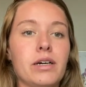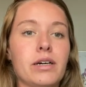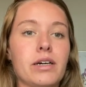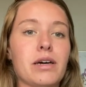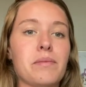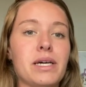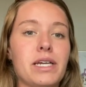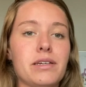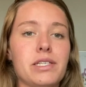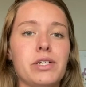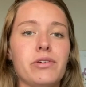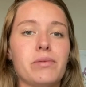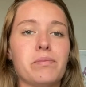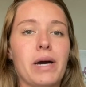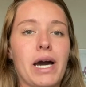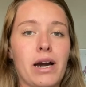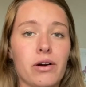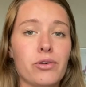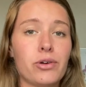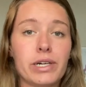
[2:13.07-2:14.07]
committed to
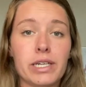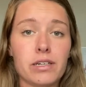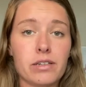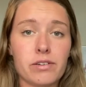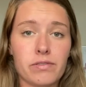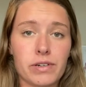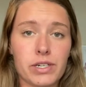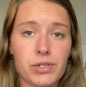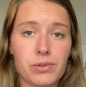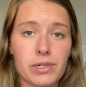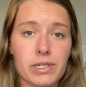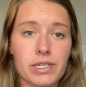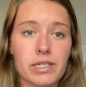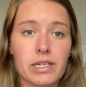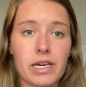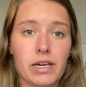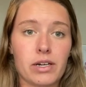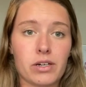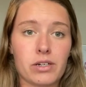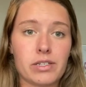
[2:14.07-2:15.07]
empowering individuals
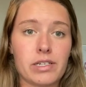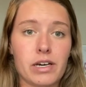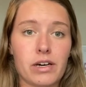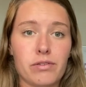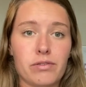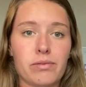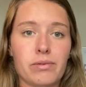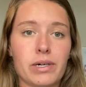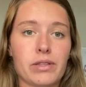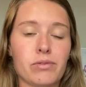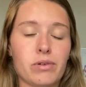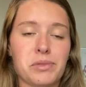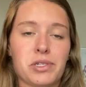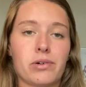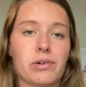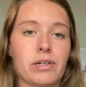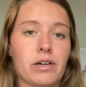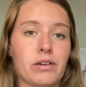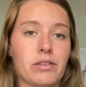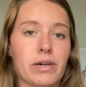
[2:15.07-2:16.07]
like herself with
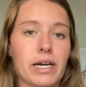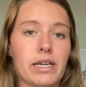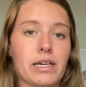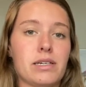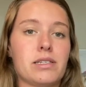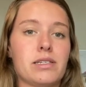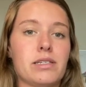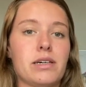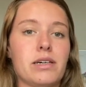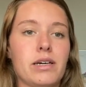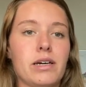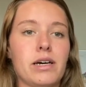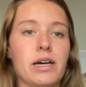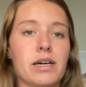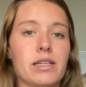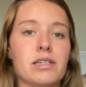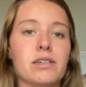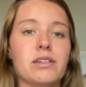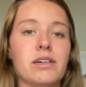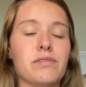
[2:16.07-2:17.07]
rheumatoid arthritis
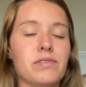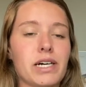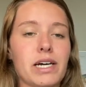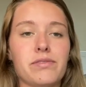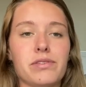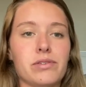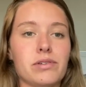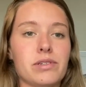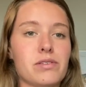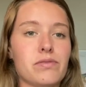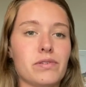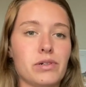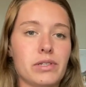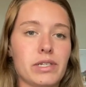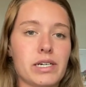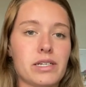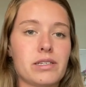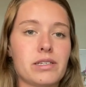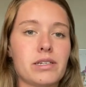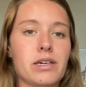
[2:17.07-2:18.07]
to live life to its
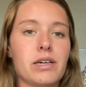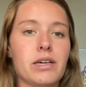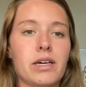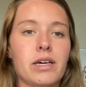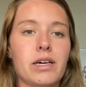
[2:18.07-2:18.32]
fullest.